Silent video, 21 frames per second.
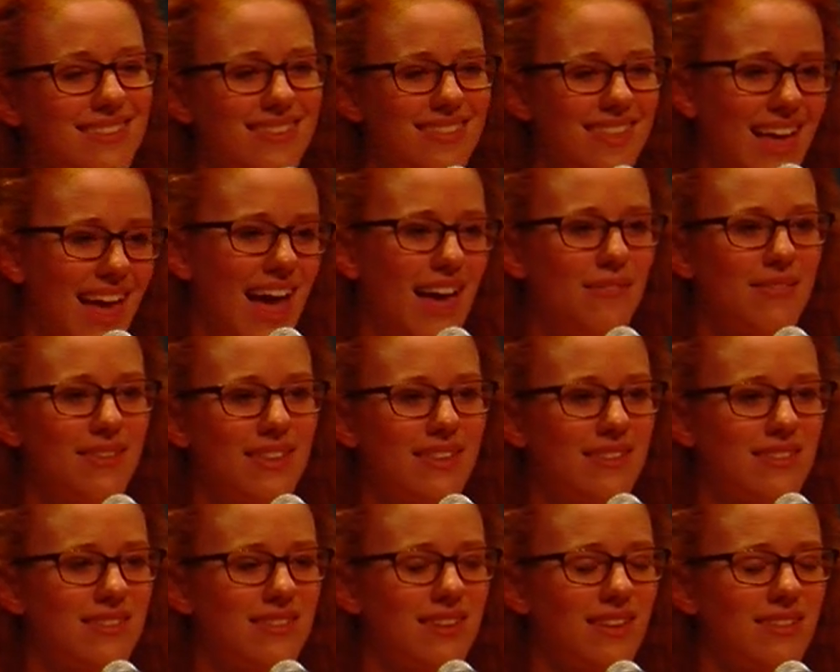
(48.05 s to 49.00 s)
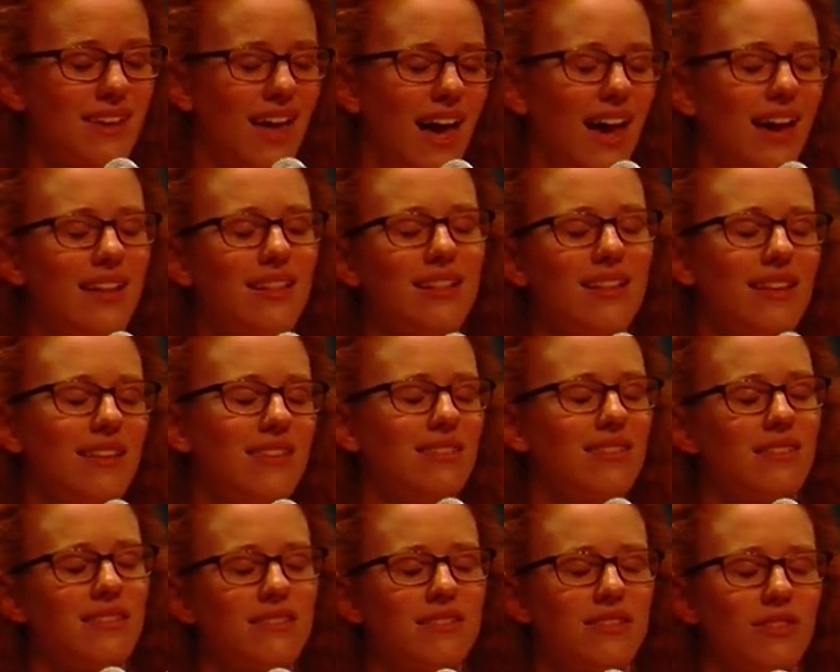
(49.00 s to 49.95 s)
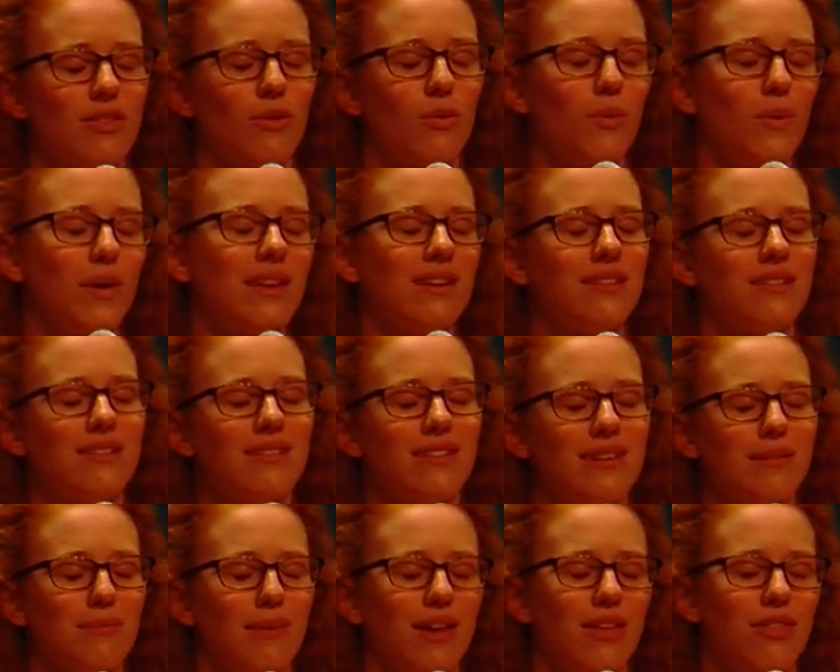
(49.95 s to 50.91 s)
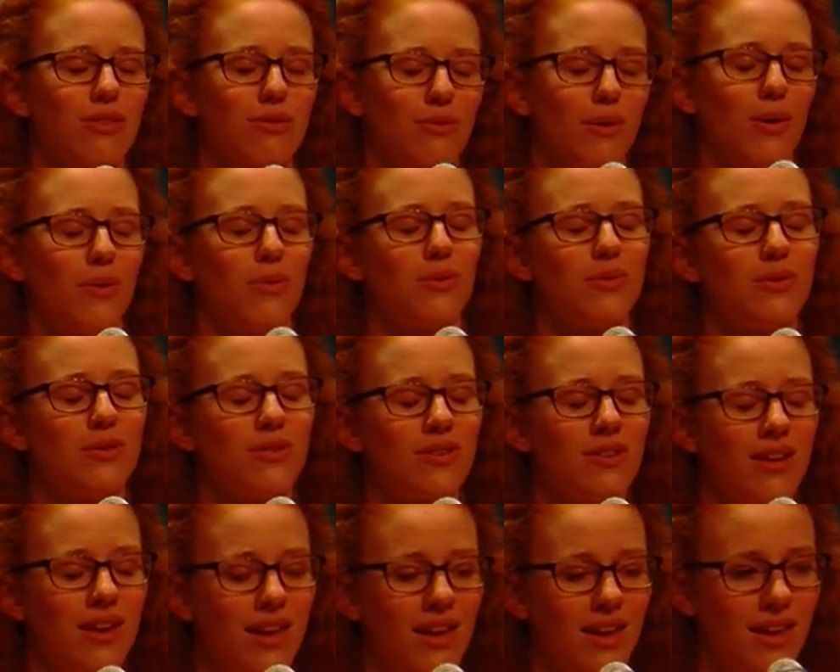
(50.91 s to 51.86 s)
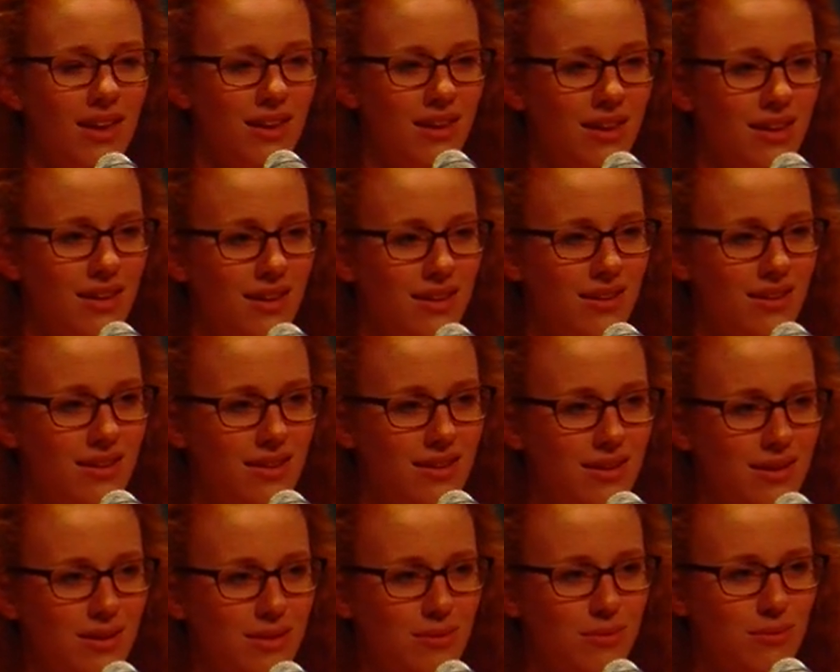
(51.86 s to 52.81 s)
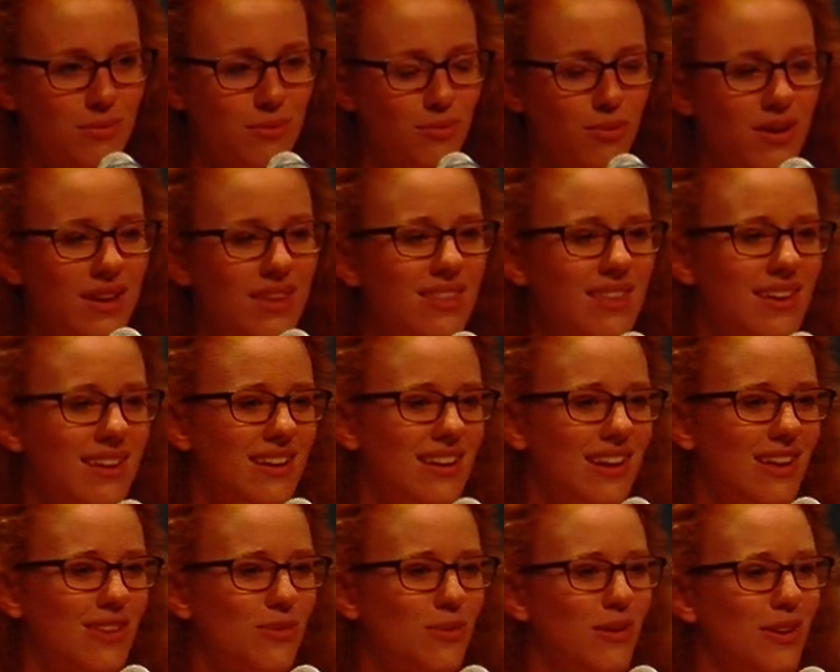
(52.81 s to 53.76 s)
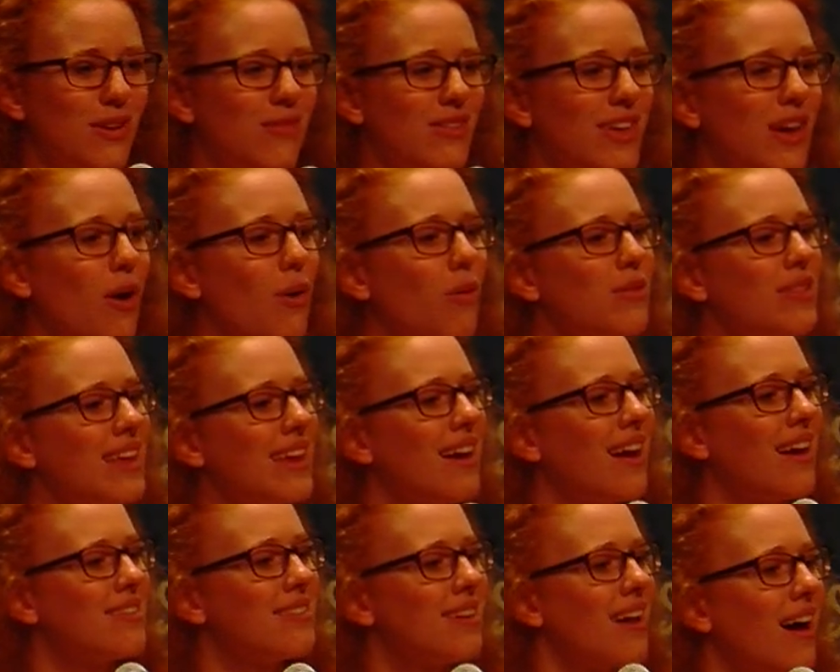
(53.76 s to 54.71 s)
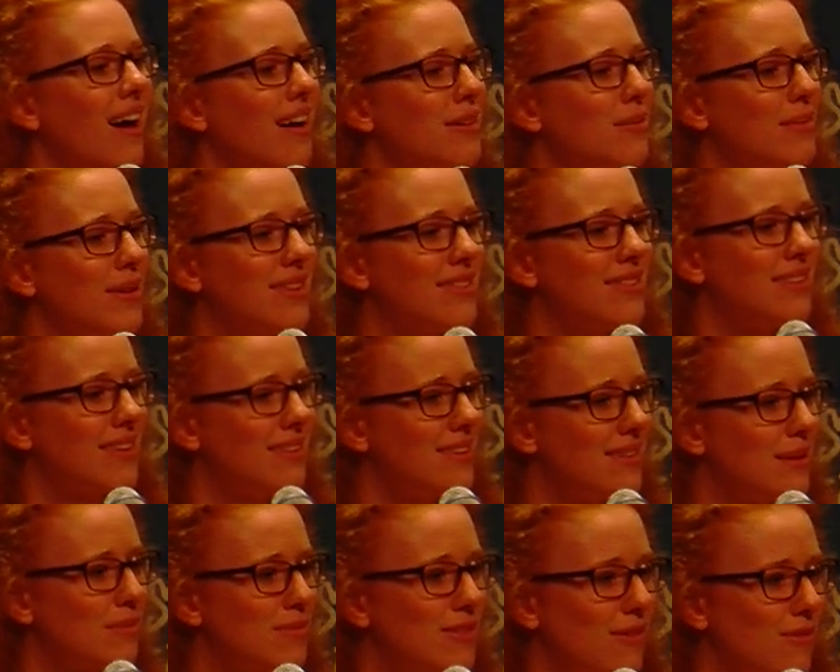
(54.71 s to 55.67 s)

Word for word: to the heavens as I listened to the wind in my throat. Breathing is one of the only autonomous systems